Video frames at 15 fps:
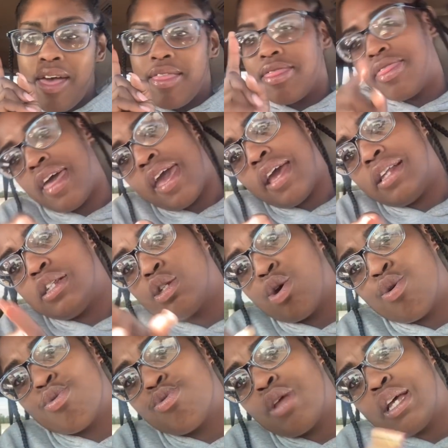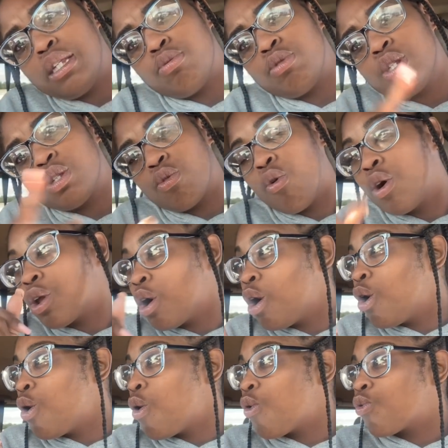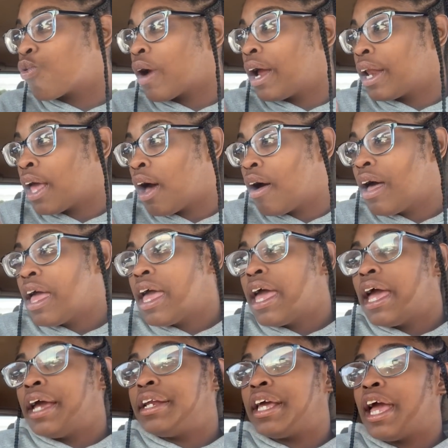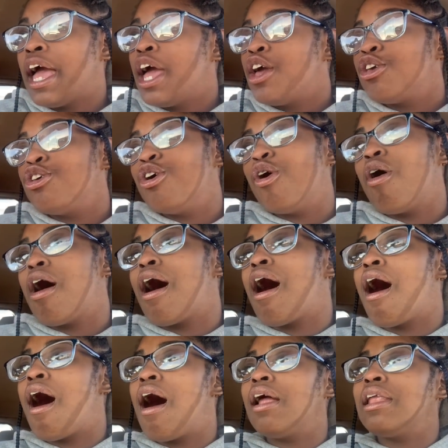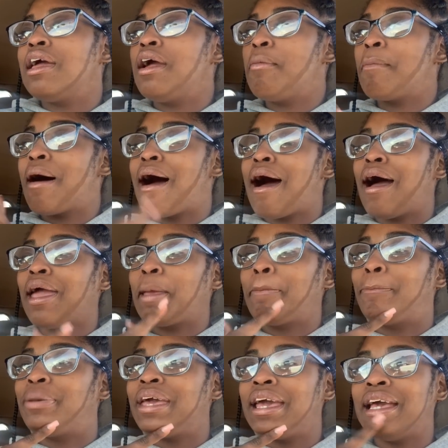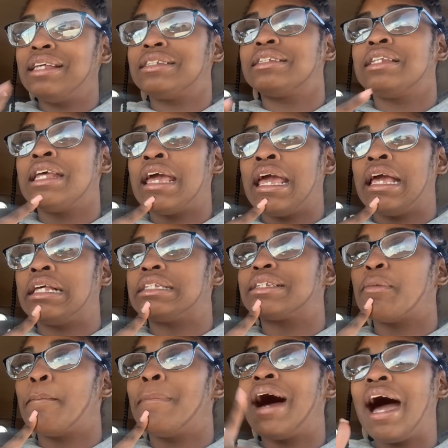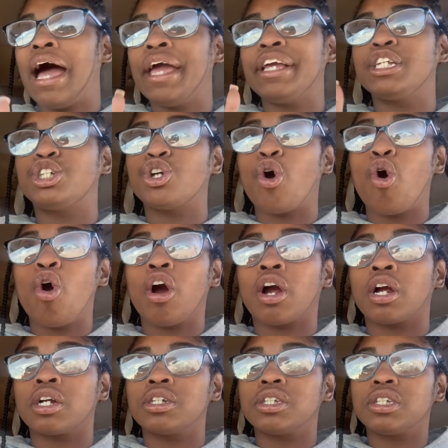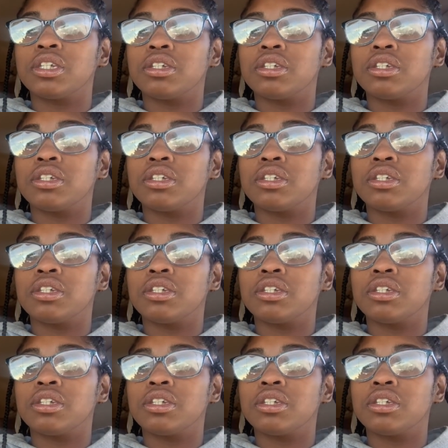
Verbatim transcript: that. So that's what's going on right now. And then you all in my business. Mind yours.